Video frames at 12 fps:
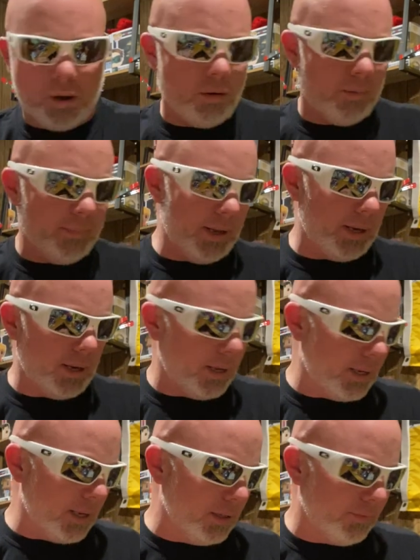Oh, man, I
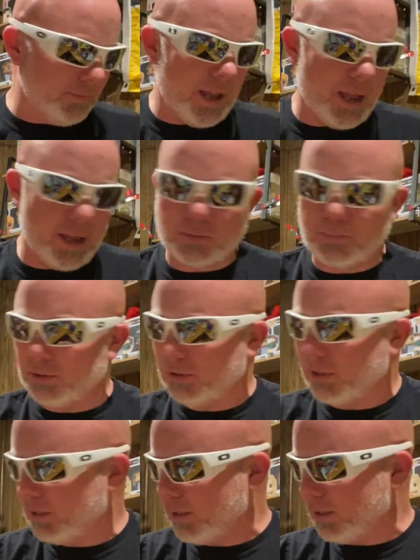ain't got enough gas put
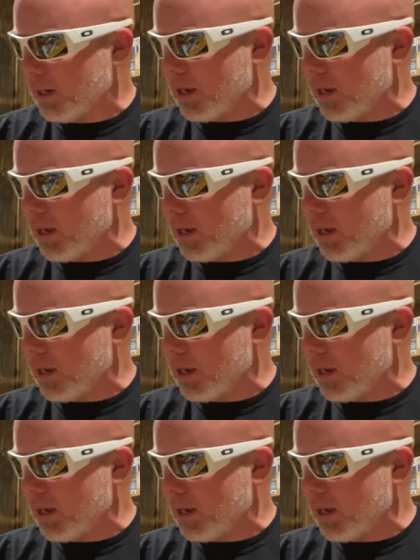nothing in